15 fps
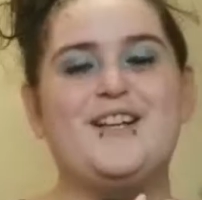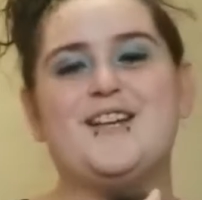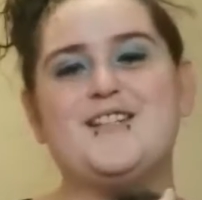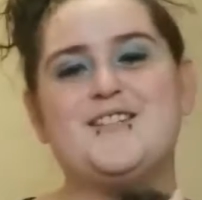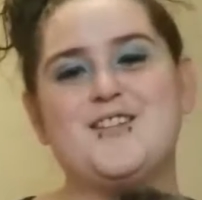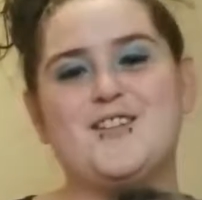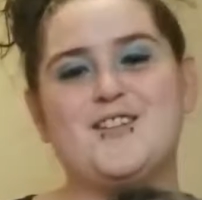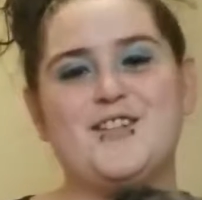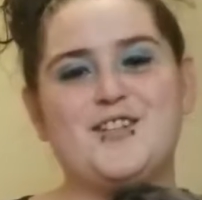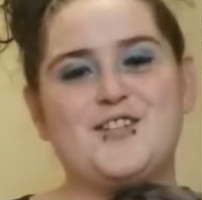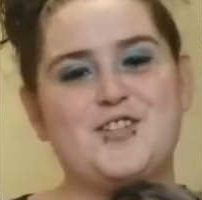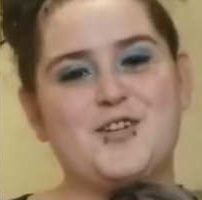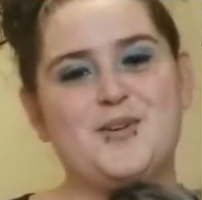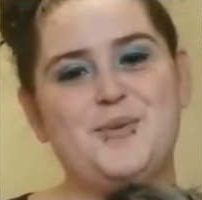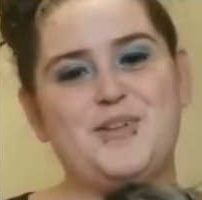it's
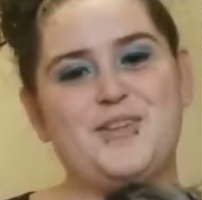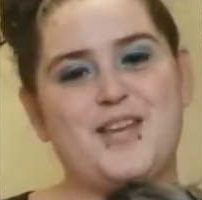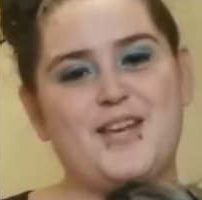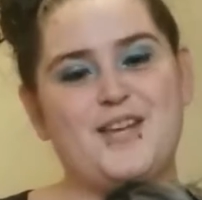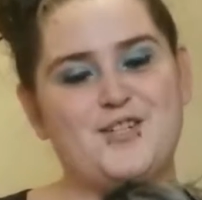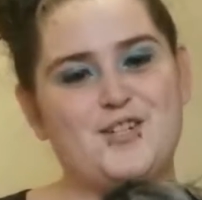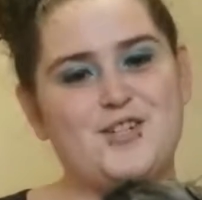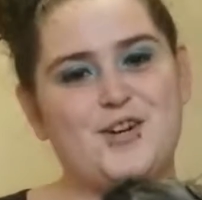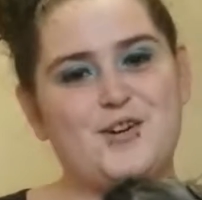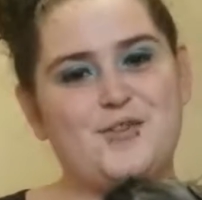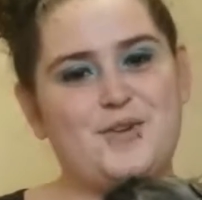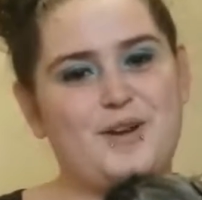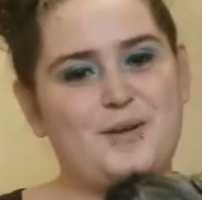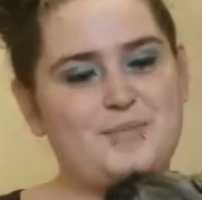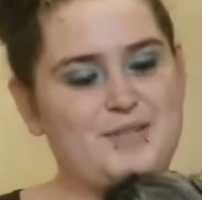Alicia with H&R
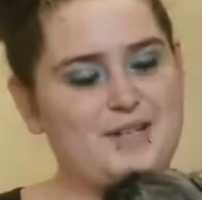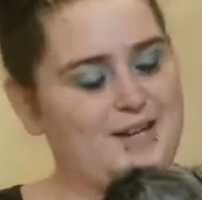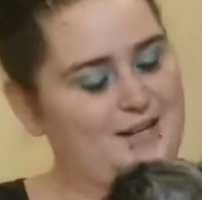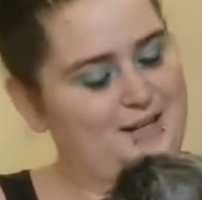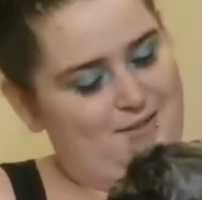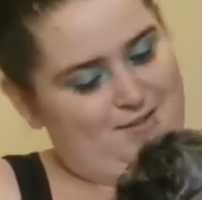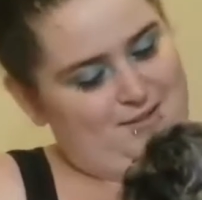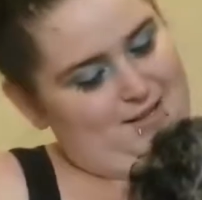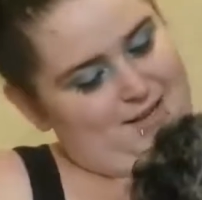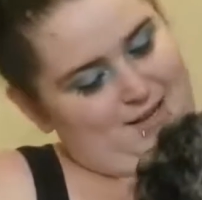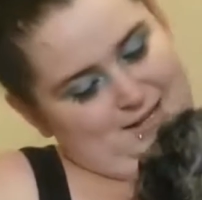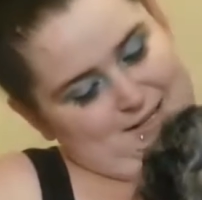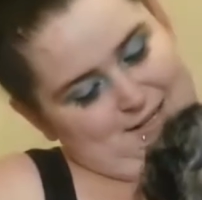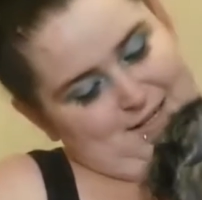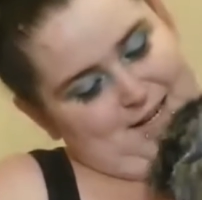Reptiles.
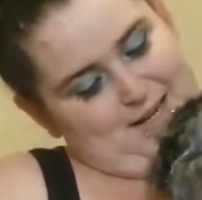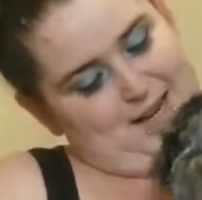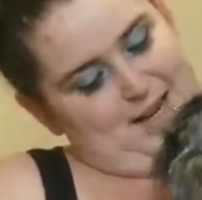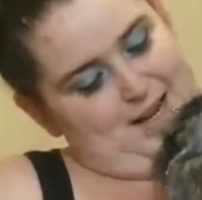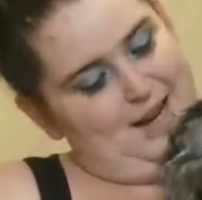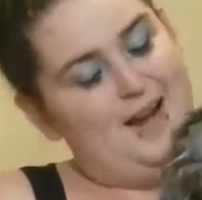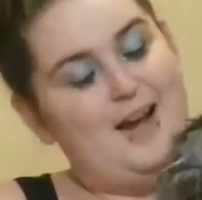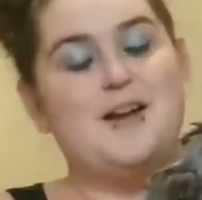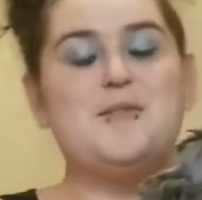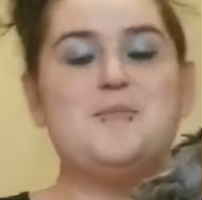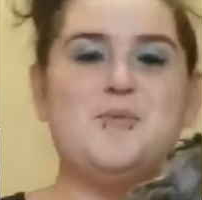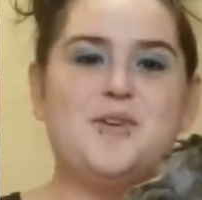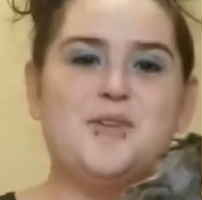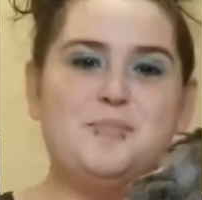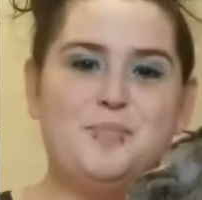Today I'm
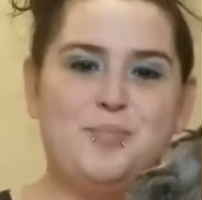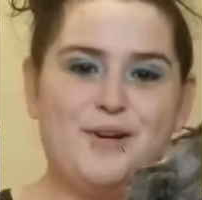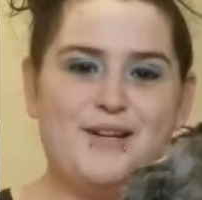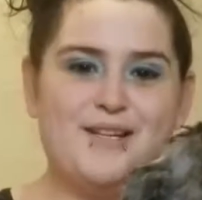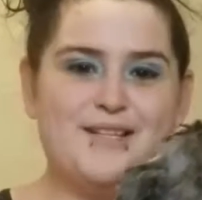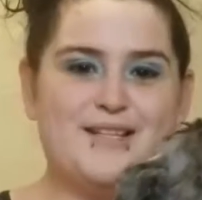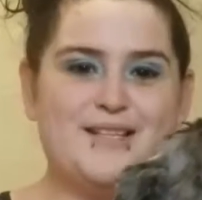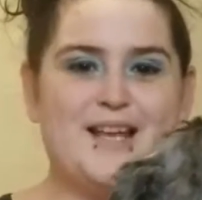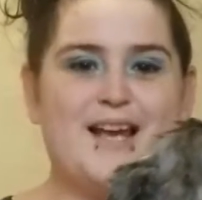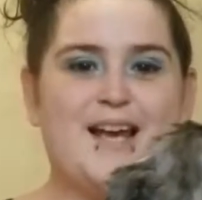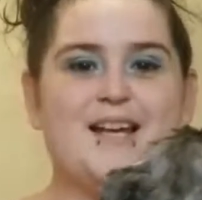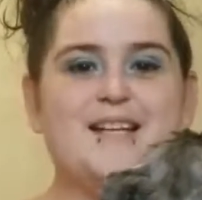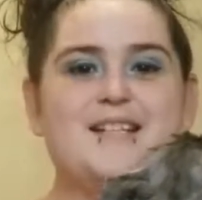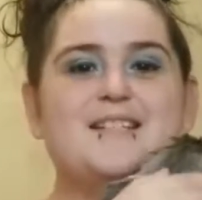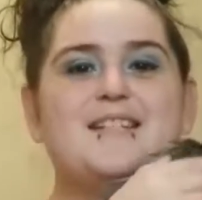with
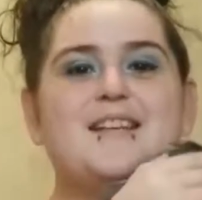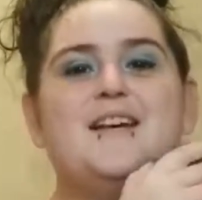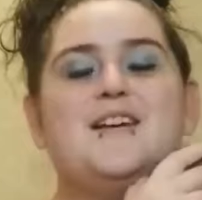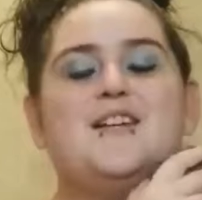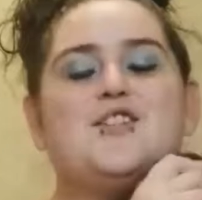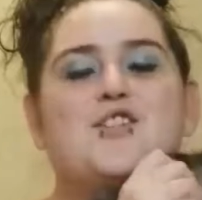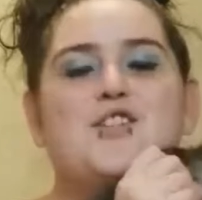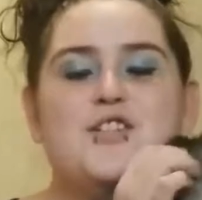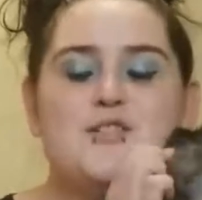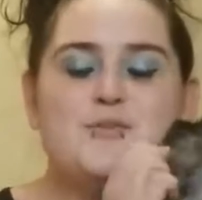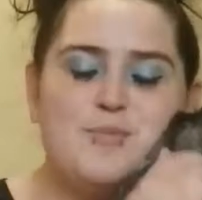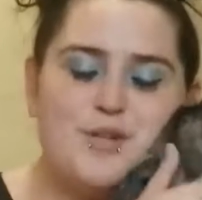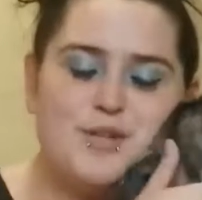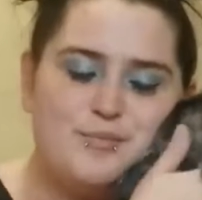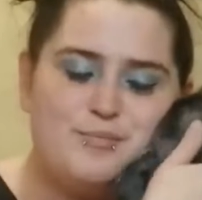Princess. She is
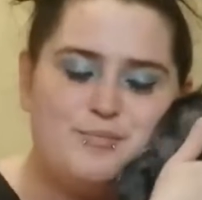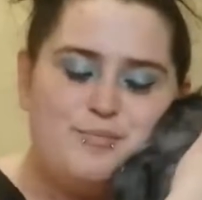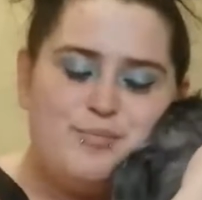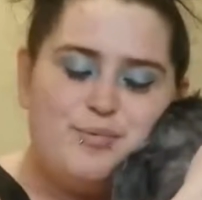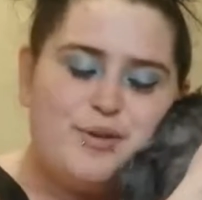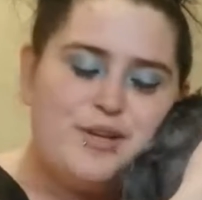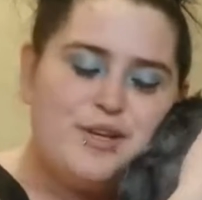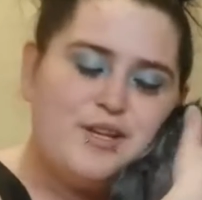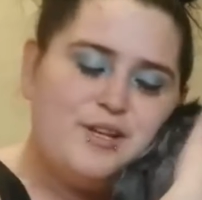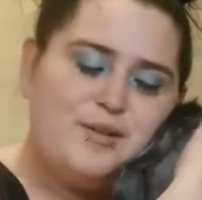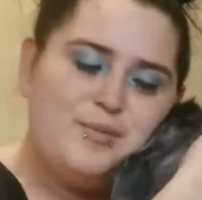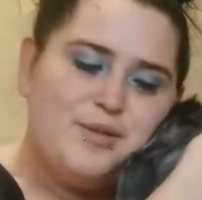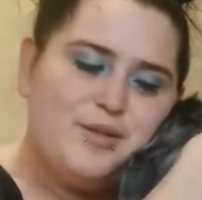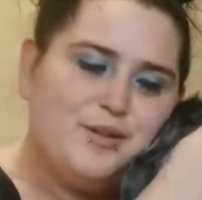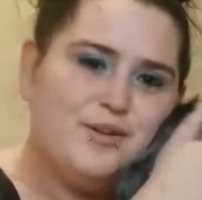my
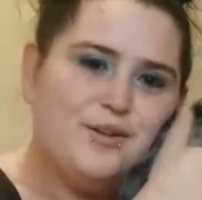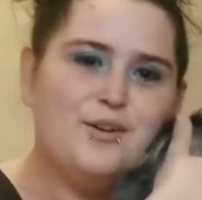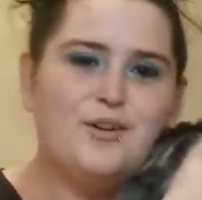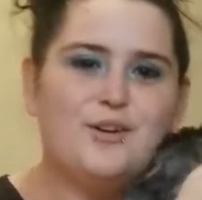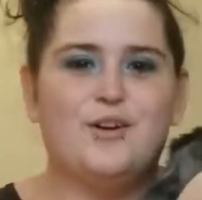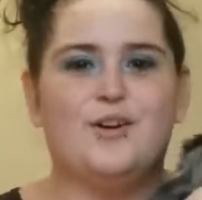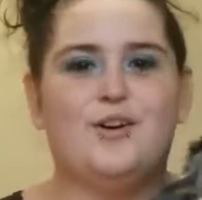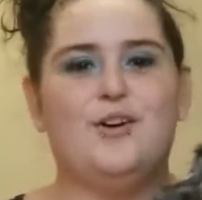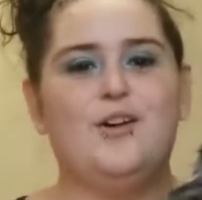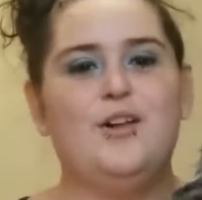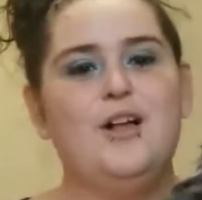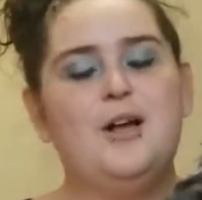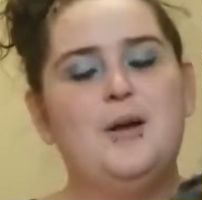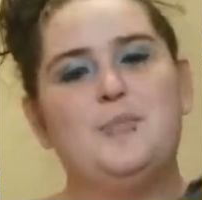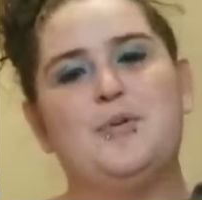baby girl.
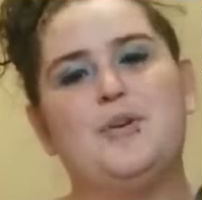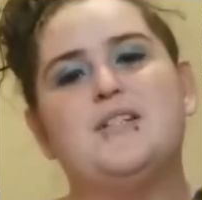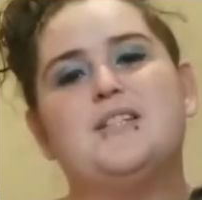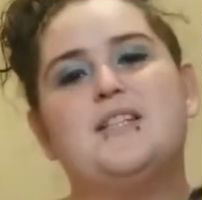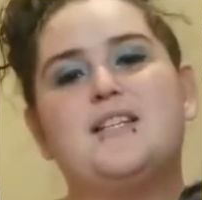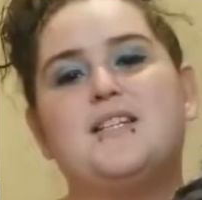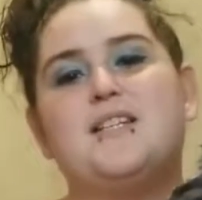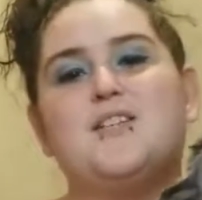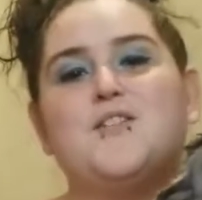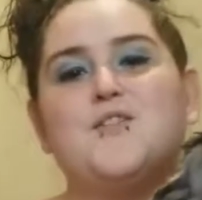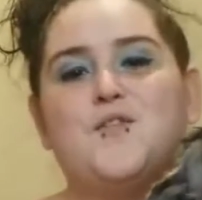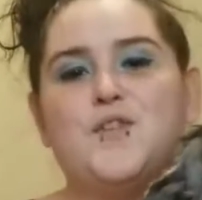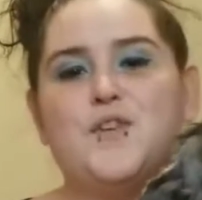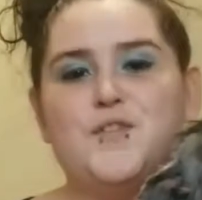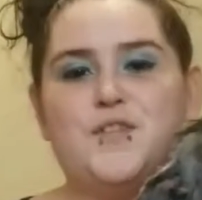Princess is
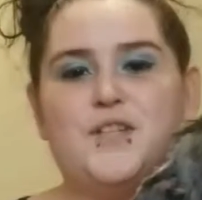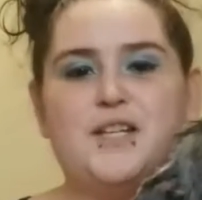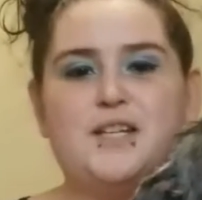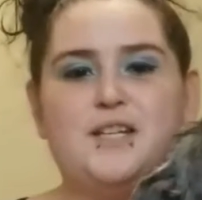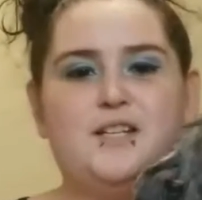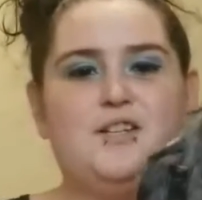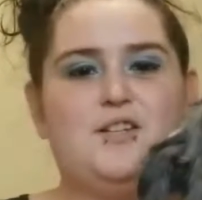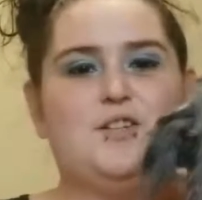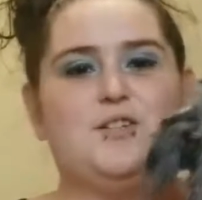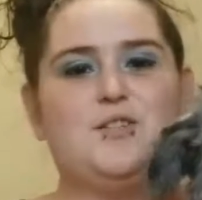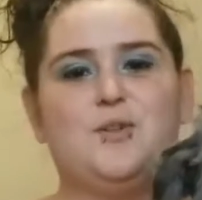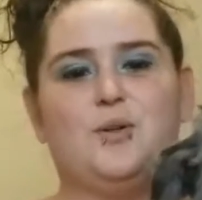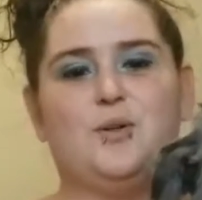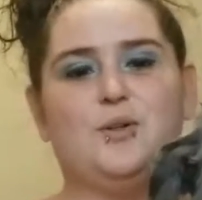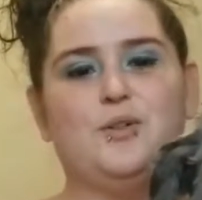15 years
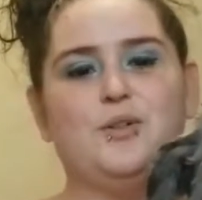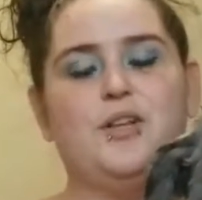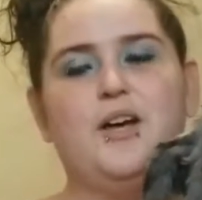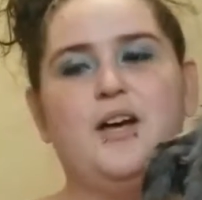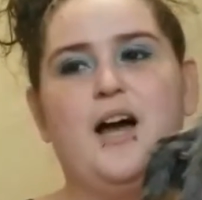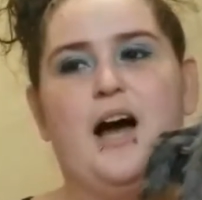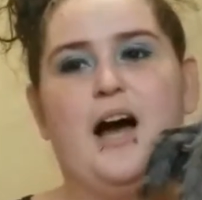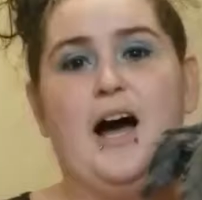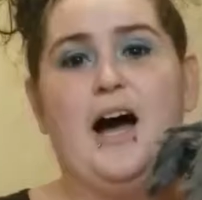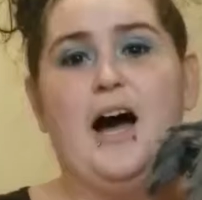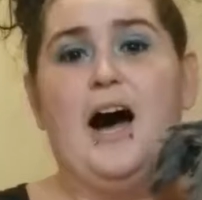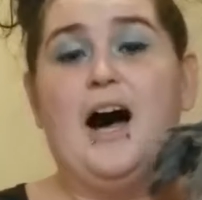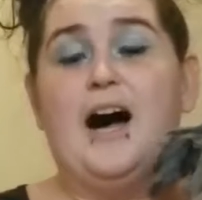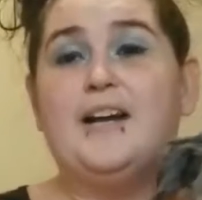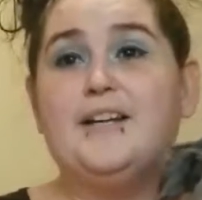old.
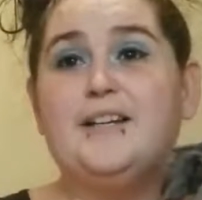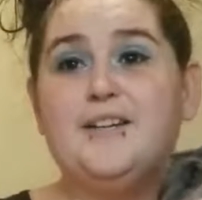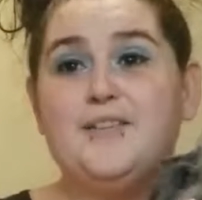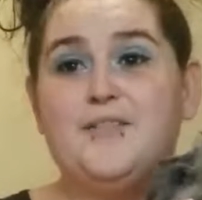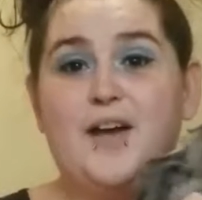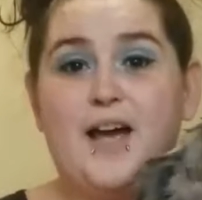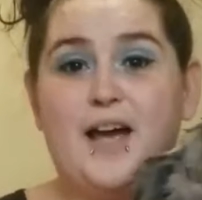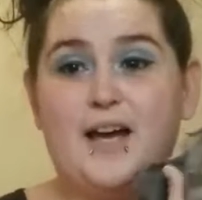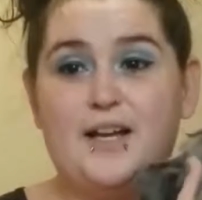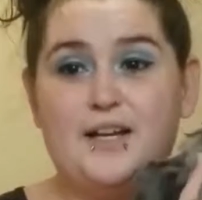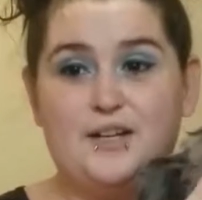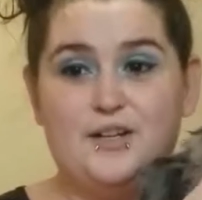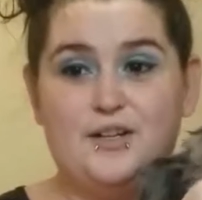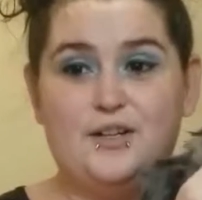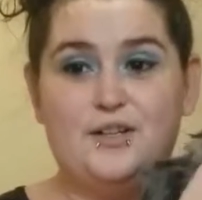I have had
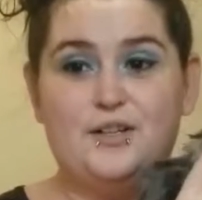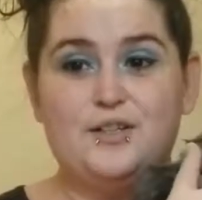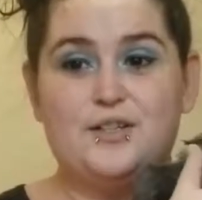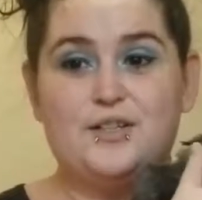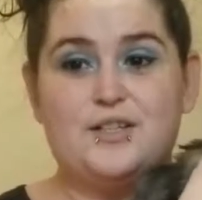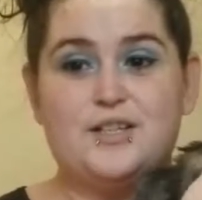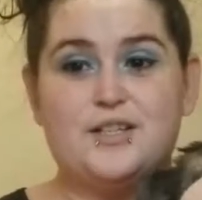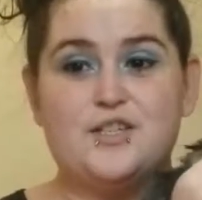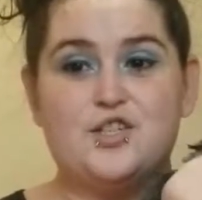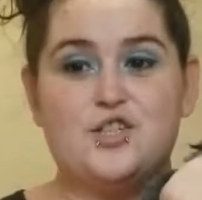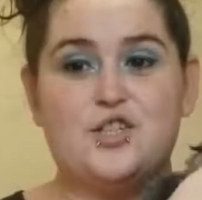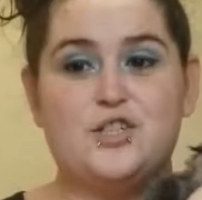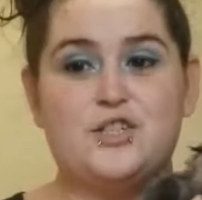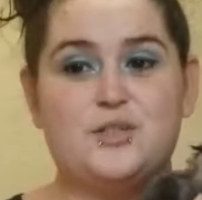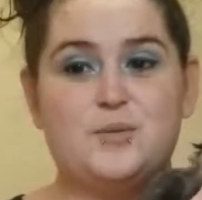her since
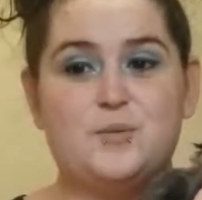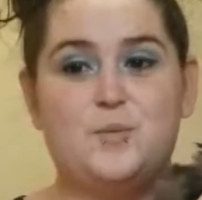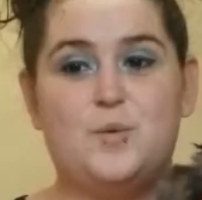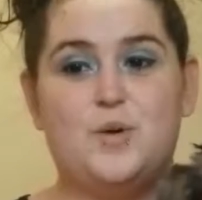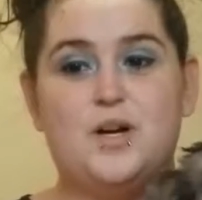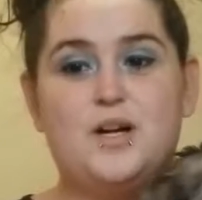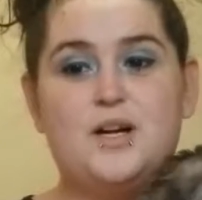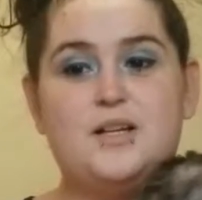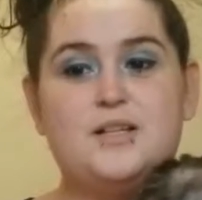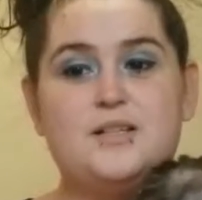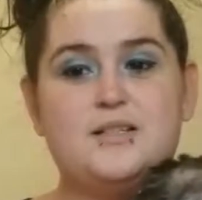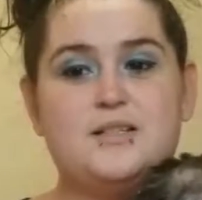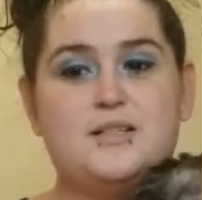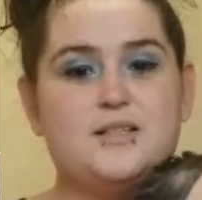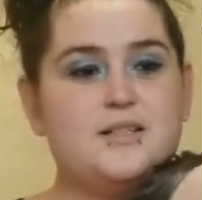she
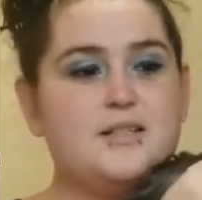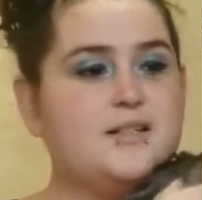was